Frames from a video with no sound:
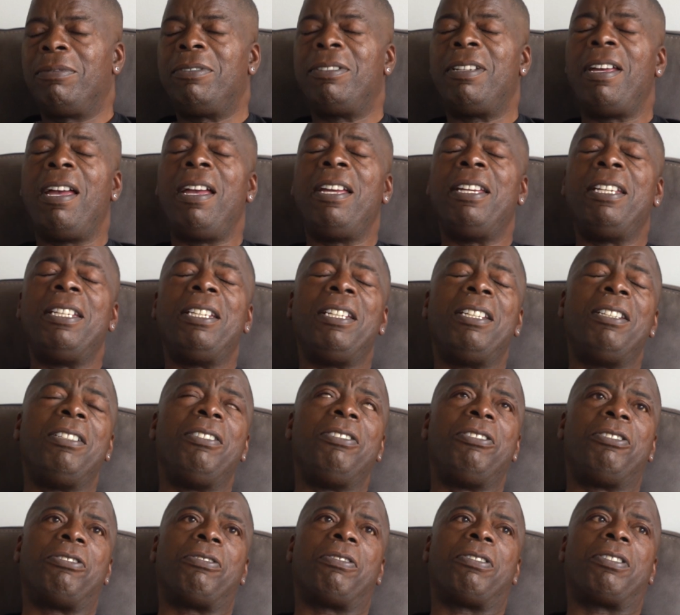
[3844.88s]

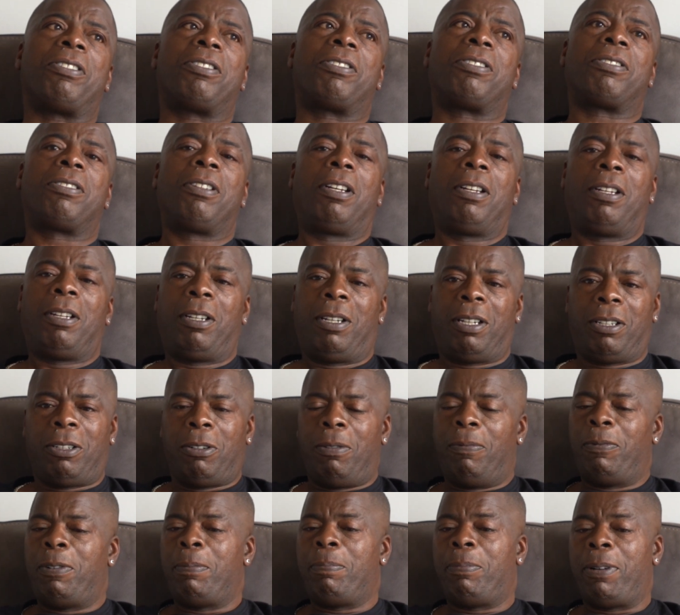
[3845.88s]
Dangerous.
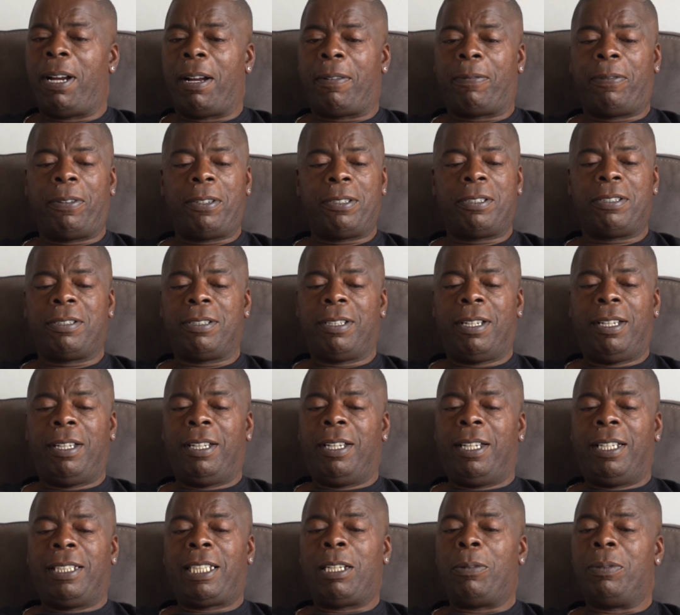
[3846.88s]
Gone for breakfast,
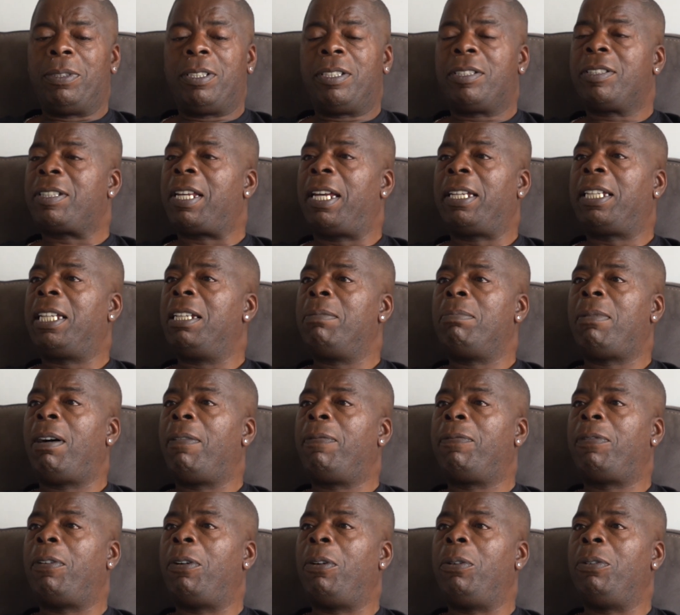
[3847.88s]
they were just taking
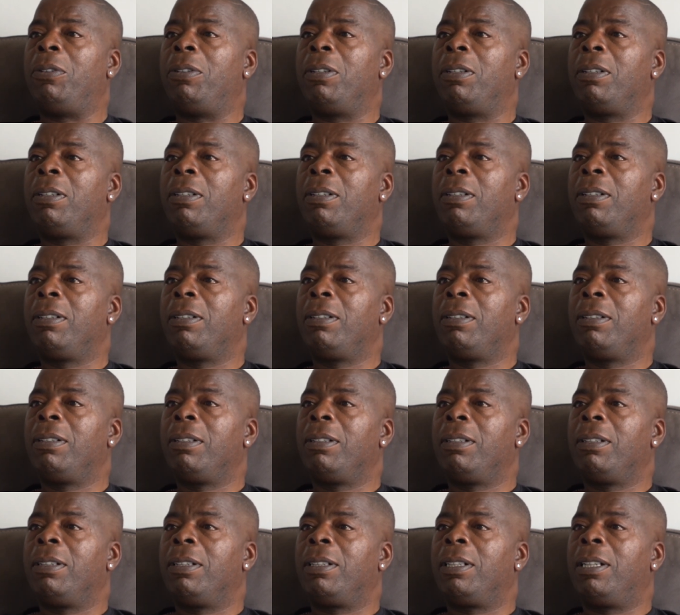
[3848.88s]
my food,
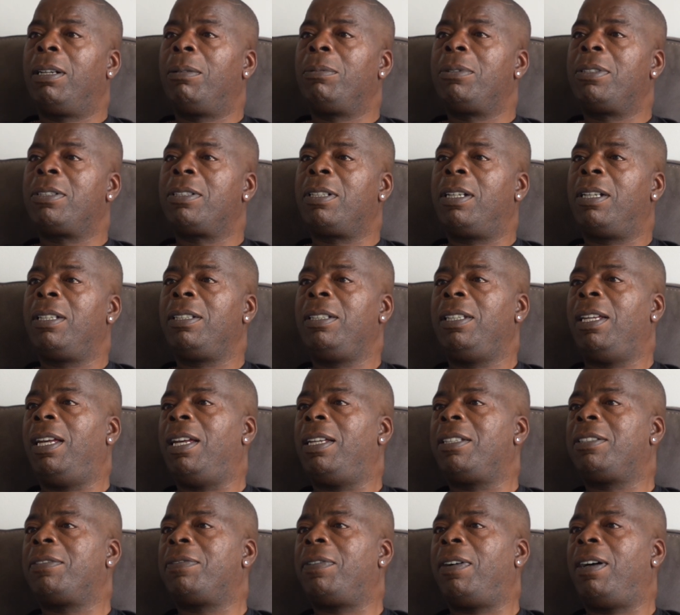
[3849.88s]
and I'm just like, yeah,
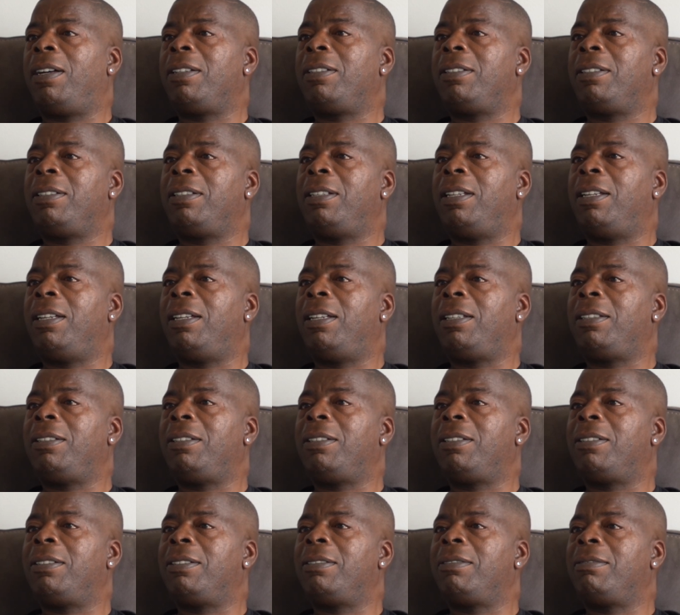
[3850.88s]
it's fine. Yeah,
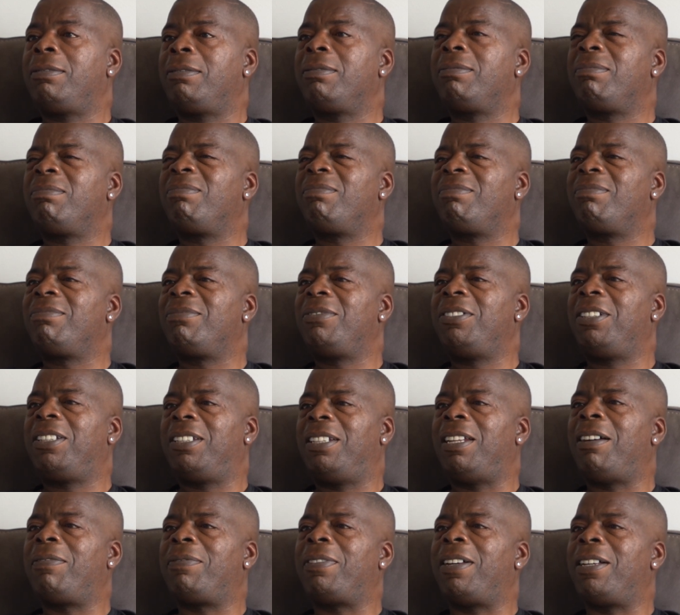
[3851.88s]
you
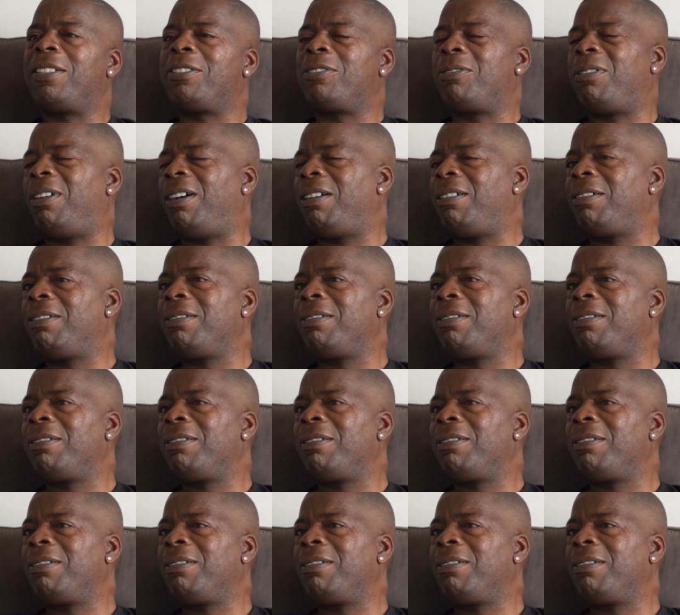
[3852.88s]
can have that. So